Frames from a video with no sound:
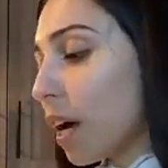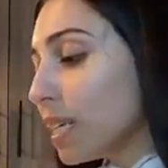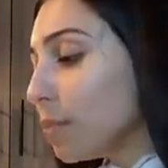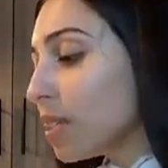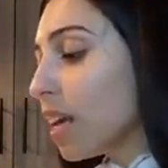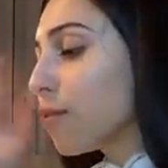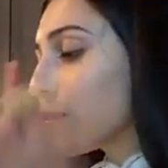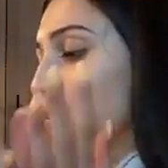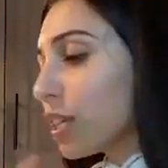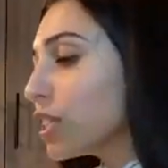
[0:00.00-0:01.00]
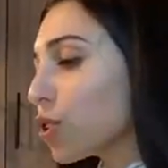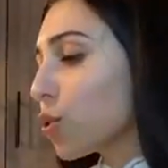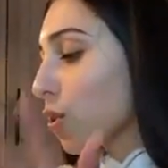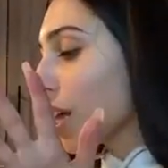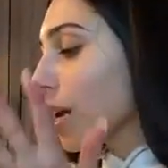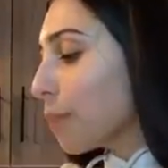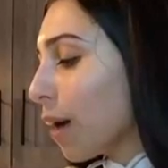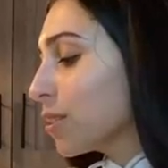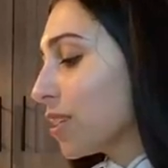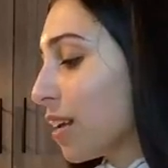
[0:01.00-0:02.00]
I keep saying freezer, or like
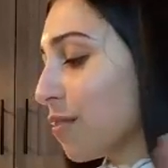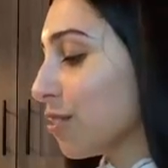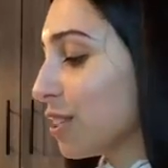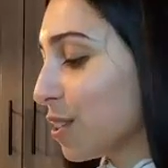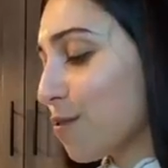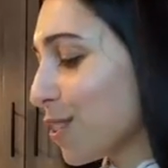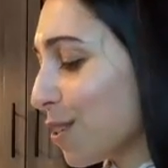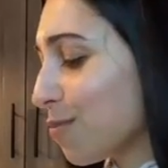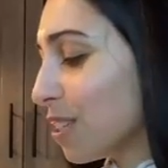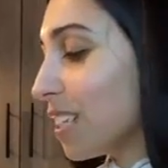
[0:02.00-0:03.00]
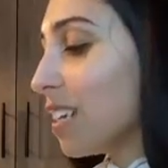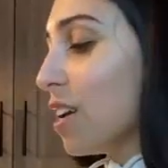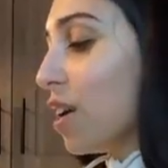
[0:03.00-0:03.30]
about to say freezer for some reason.